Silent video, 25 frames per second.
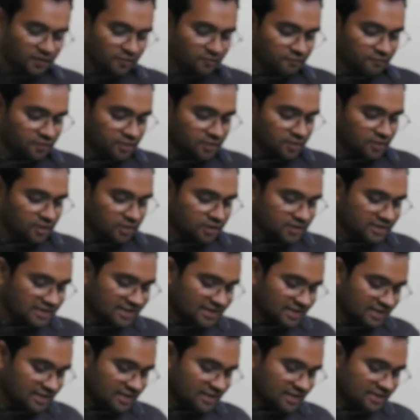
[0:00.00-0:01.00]
with their
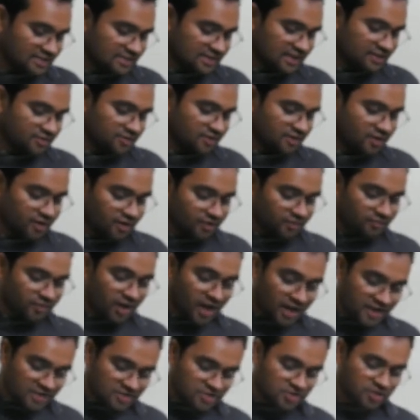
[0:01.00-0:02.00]
contents and
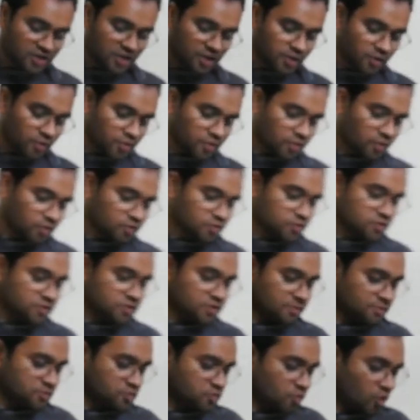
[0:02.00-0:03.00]
arranged in
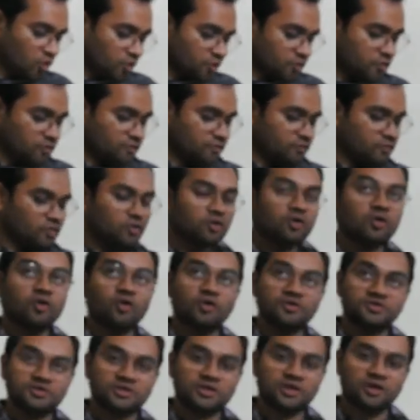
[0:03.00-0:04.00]
some sort of
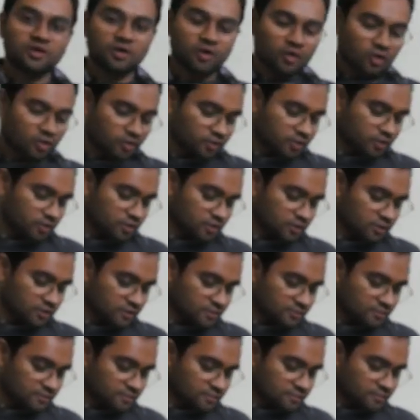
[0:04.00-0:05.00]
logical order.
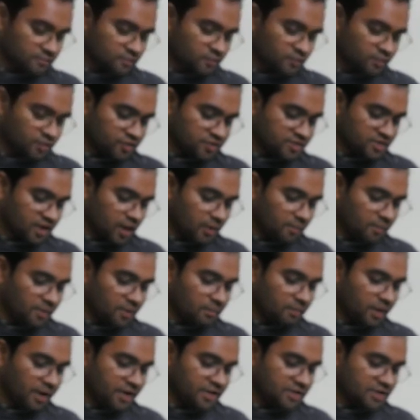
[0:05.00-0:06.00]
For example,
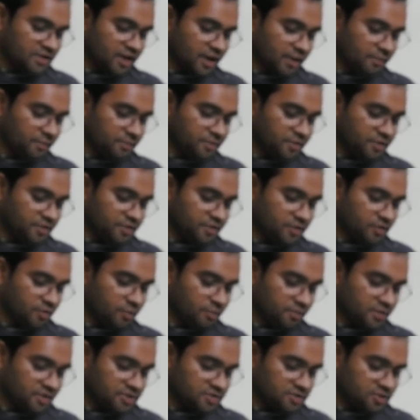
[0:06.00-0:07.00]
by time period or
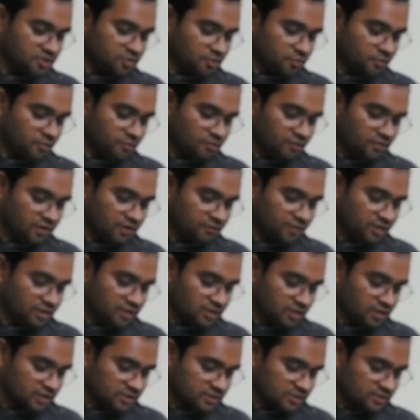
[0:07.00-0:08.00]
major group of living
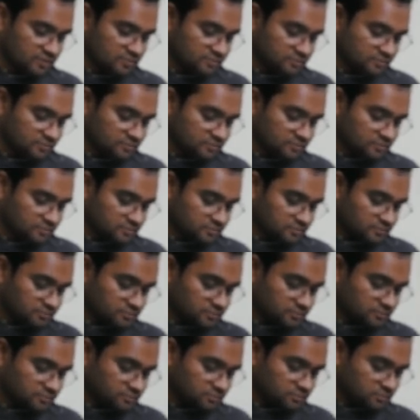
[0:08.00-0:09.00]
things.
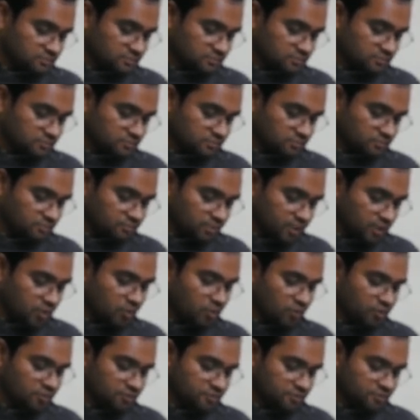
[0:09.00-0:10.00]
below.